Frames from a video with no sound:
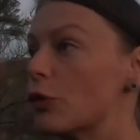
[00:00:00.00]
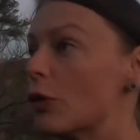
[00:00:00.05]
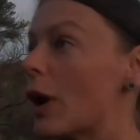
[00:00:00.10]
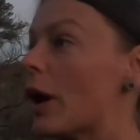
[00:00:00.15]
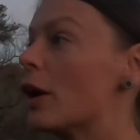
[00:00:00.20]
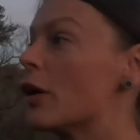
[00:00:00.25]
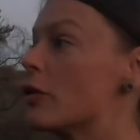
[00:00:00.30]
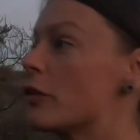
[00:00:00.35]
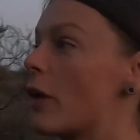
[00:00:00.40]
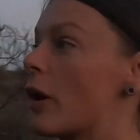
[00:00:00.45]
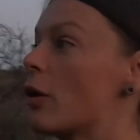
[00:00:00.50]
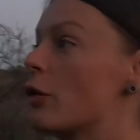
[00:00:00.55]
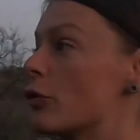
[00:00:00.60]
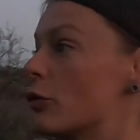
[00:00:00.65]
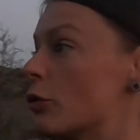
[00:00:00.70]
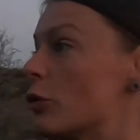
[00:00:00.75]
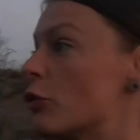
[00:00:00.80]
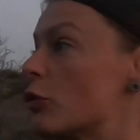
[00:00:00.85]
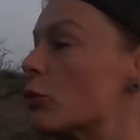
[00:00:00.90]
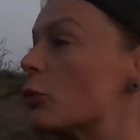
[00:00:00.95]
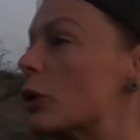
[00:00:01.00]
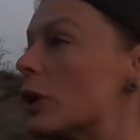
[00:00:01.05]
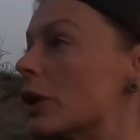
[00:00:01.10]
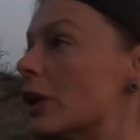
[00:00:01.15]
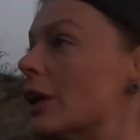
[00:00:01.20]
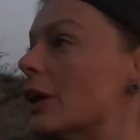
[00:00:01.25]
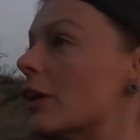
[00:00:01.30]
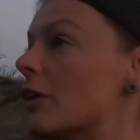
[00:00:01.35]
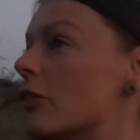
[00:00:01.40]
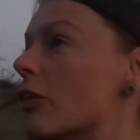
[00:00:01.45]
fires out, so it's
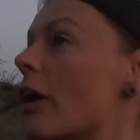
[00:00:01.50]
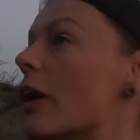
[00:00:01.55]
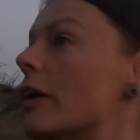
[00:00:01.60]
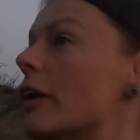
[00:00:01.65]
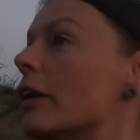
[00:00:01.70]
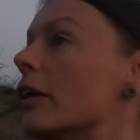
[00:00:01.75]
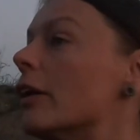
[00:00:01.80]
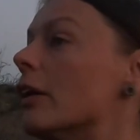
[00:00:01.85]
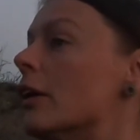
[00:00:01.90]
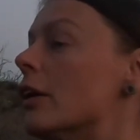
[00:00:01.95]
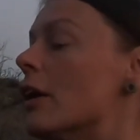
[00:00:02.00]
really exciting